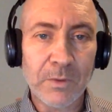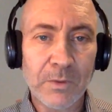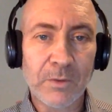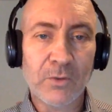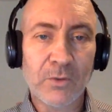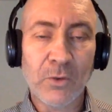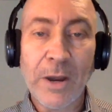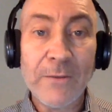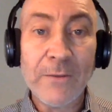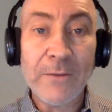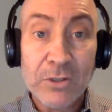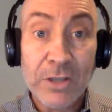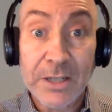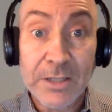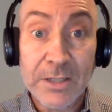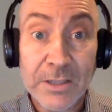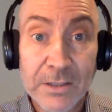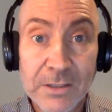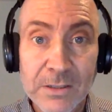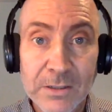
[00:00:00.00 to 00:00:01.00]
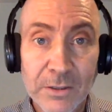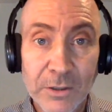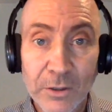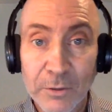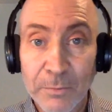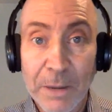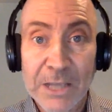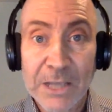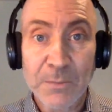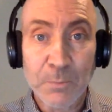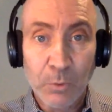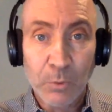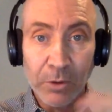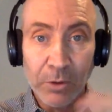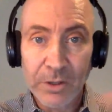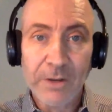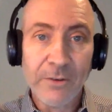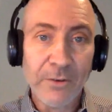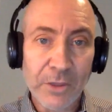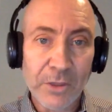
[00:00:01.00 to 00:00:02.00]
driver's license and your passport
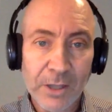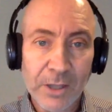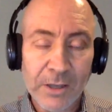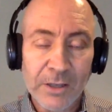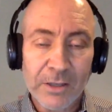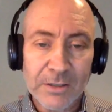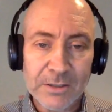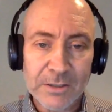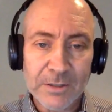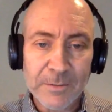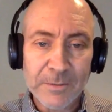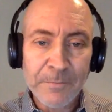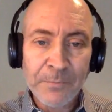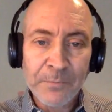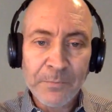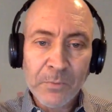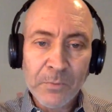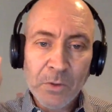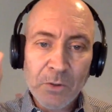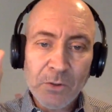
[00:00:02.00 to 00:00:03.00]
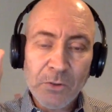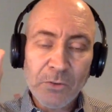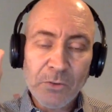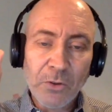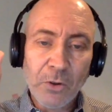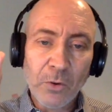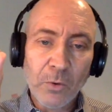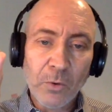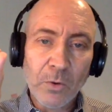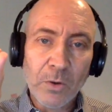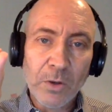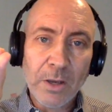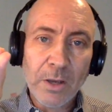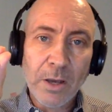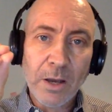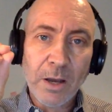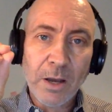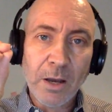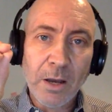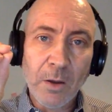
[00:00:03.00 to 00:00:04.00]
and everything else. So
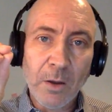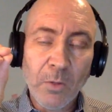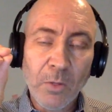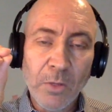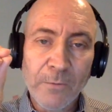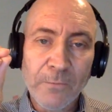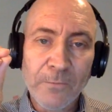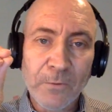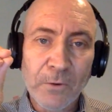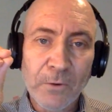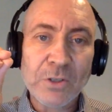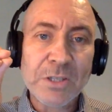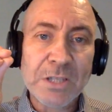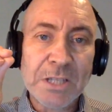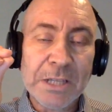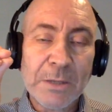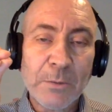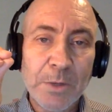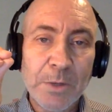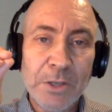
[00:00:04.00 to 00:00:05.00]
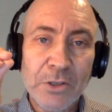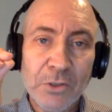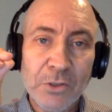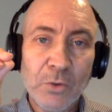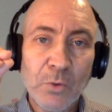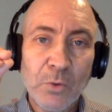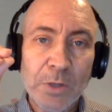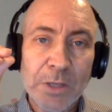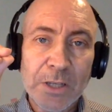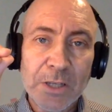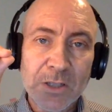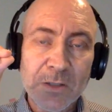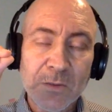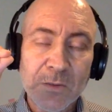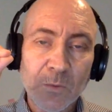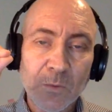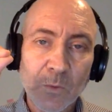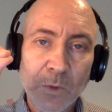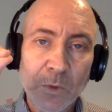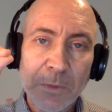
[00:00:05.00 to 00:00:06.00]
the first thing we do is
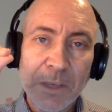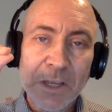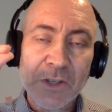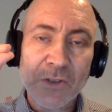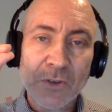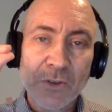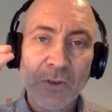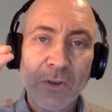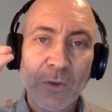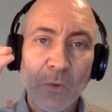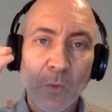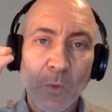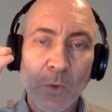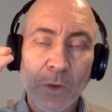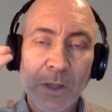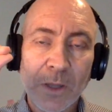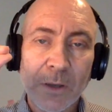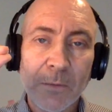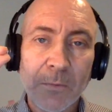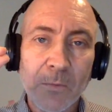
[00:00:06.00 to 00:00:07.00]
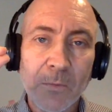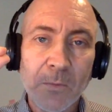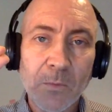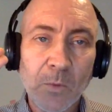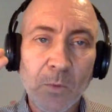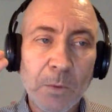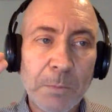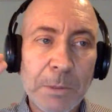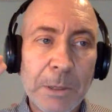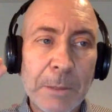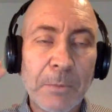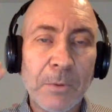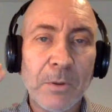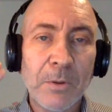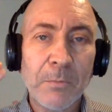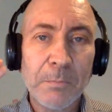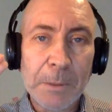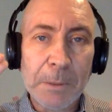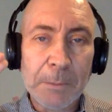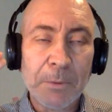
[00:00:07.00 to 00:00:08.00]
we make sure that when
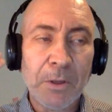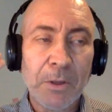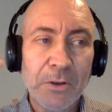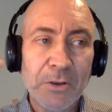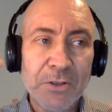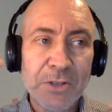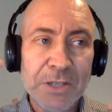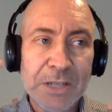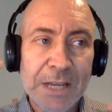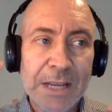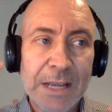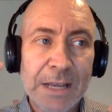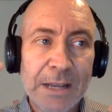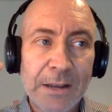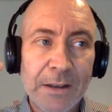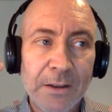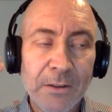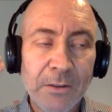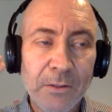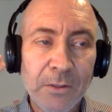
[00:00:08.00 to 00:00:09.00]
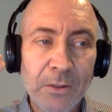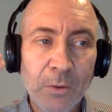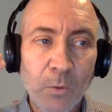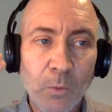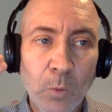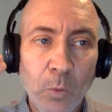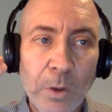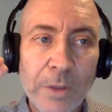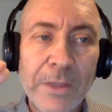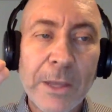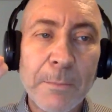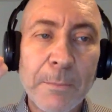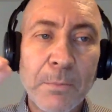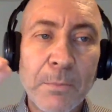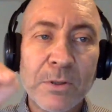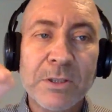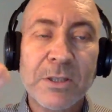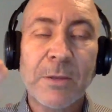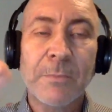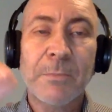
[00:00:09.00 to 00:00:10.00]
people understand that when they
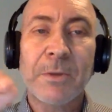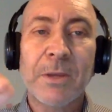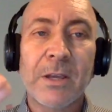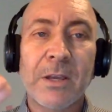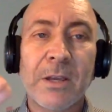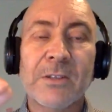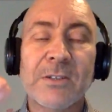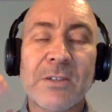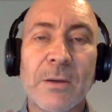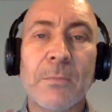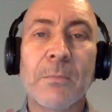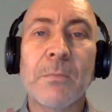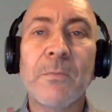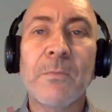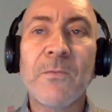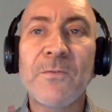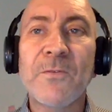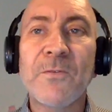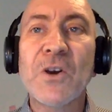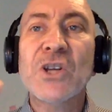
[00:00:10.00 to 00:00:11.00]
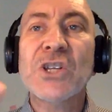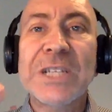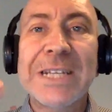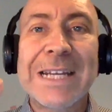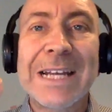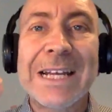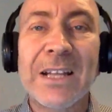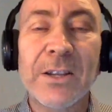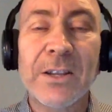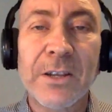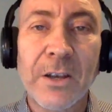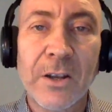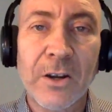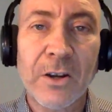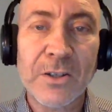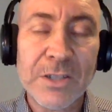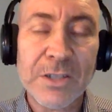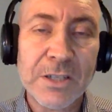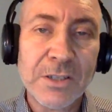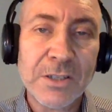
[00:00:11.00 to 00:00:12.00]
put some functionality on
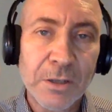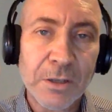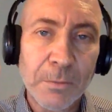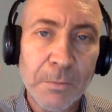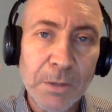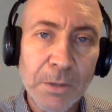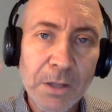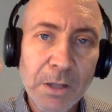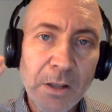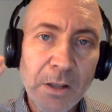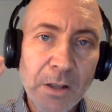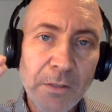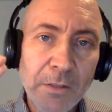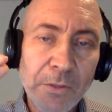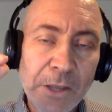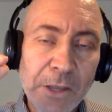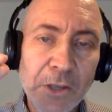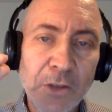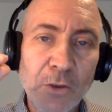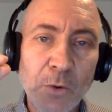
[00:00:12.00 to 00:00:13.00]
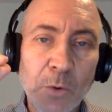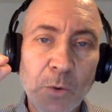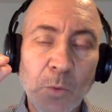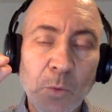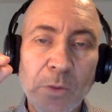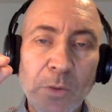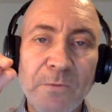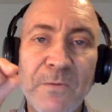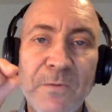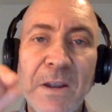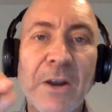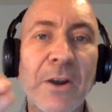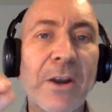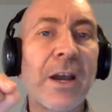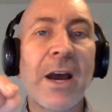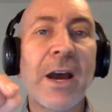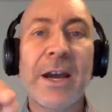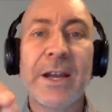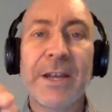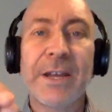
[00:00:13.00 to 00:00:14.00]
our system, they do it with very
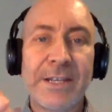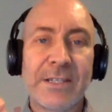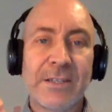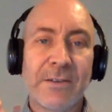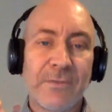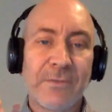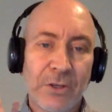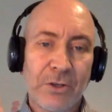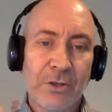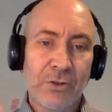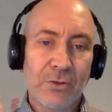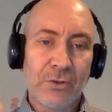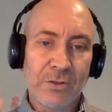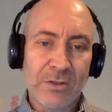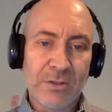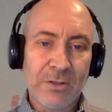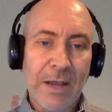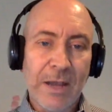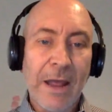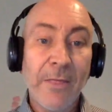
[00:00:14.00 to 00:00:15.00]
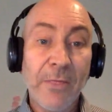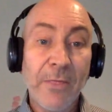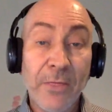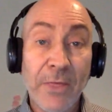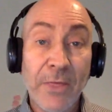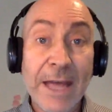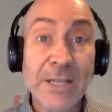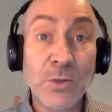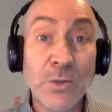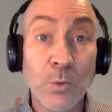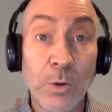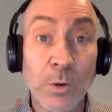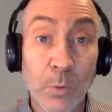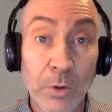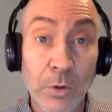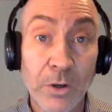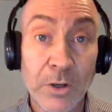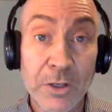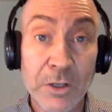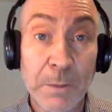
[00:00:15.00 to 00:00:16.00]
high ease of use. And that's where
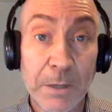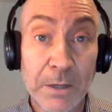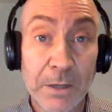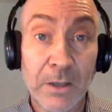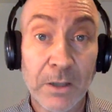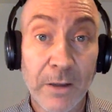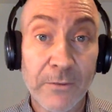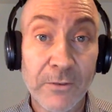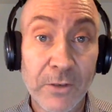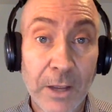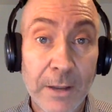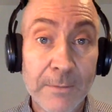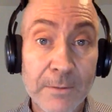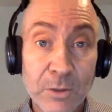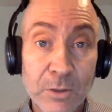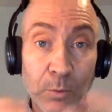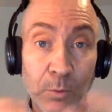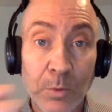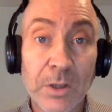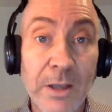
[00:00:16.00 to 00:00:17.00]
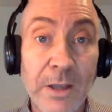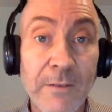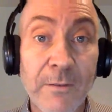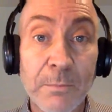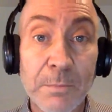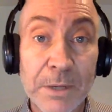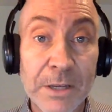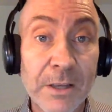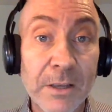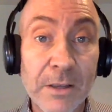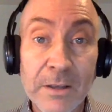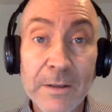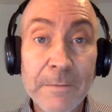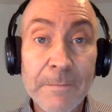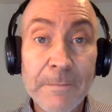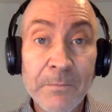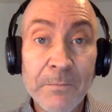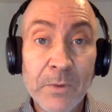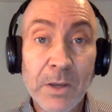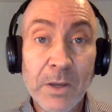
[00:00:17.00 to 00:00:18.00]
we're going to spend a lot of time. So we'll have a big
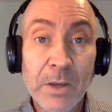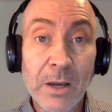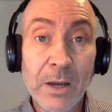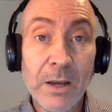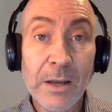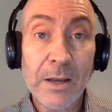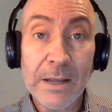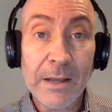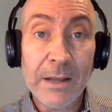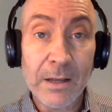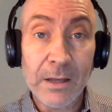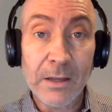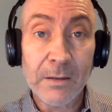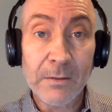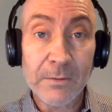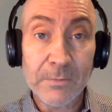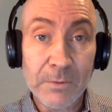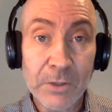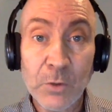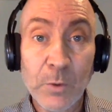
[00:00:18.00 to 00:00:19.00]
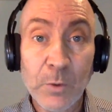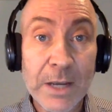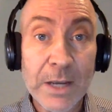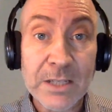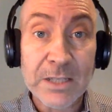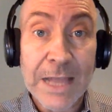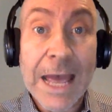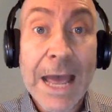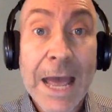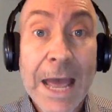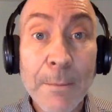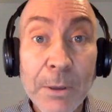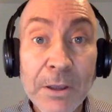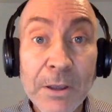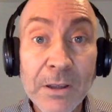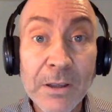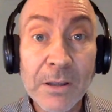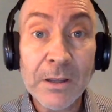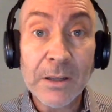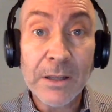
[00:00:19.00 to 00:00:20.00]
UX lab,
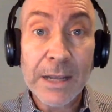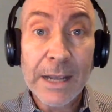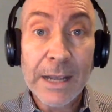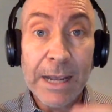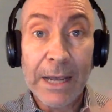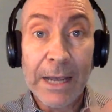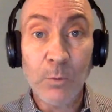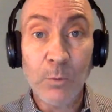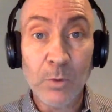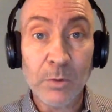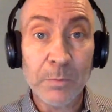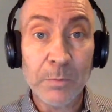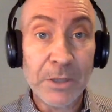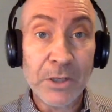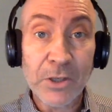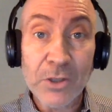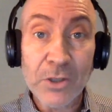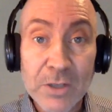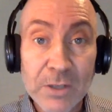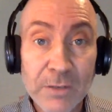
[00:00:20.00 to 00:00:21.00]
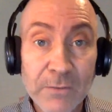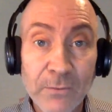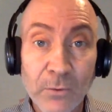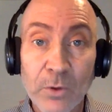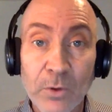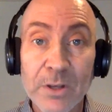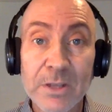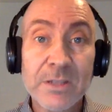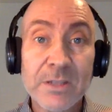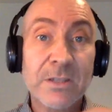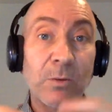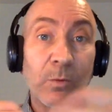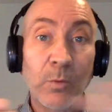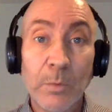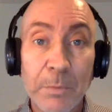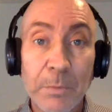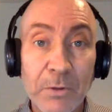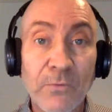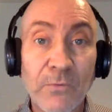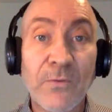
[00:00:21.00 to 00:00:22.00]
and we'll be using voice, and we'll
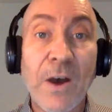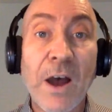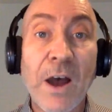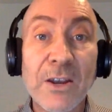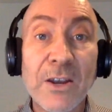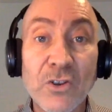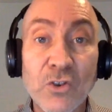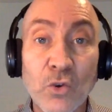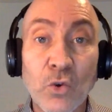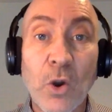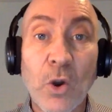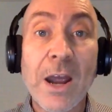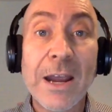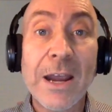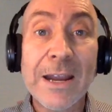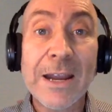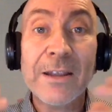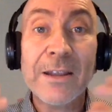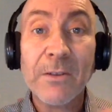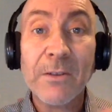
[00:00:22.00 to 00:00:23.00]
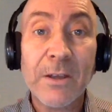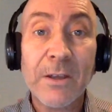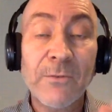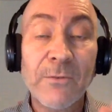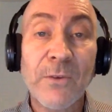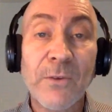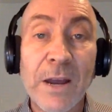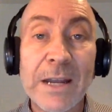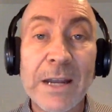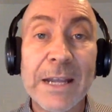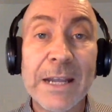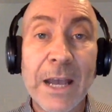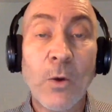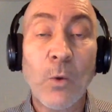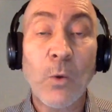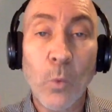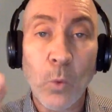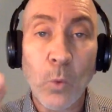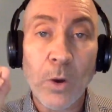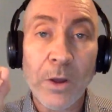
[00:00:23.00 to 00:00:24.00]
be trying and finding
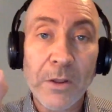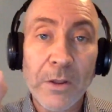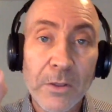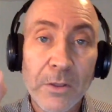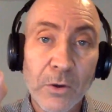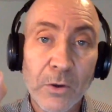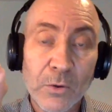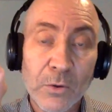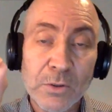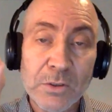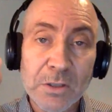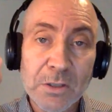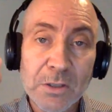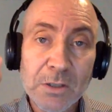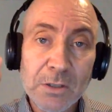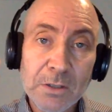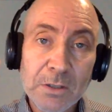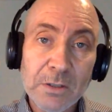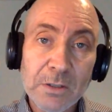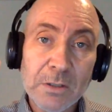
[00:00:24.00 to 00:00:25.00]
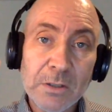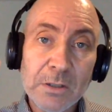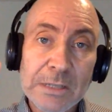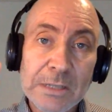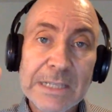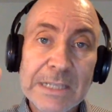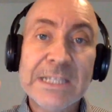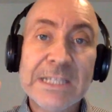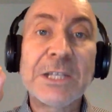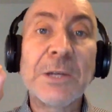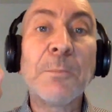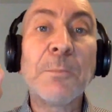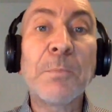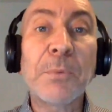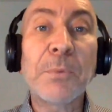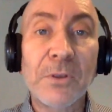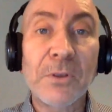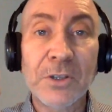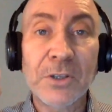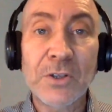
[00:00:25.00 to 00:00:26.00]
out what those
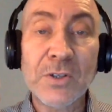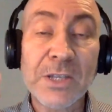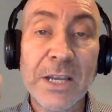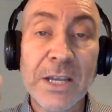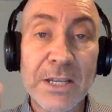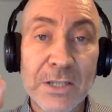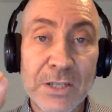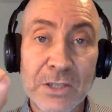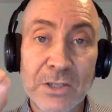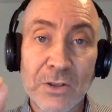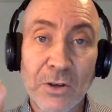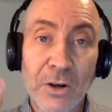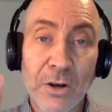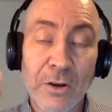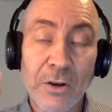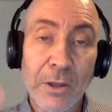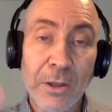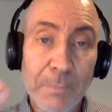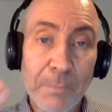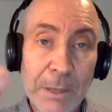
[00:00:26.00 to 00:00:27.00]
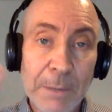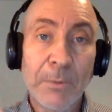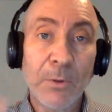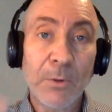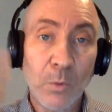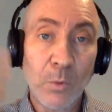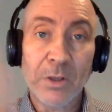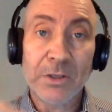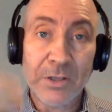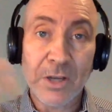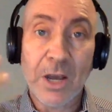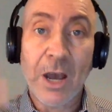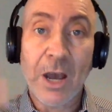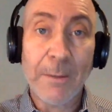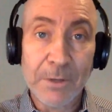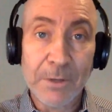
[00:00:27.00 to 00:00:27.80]
simple use cases are that people will adopt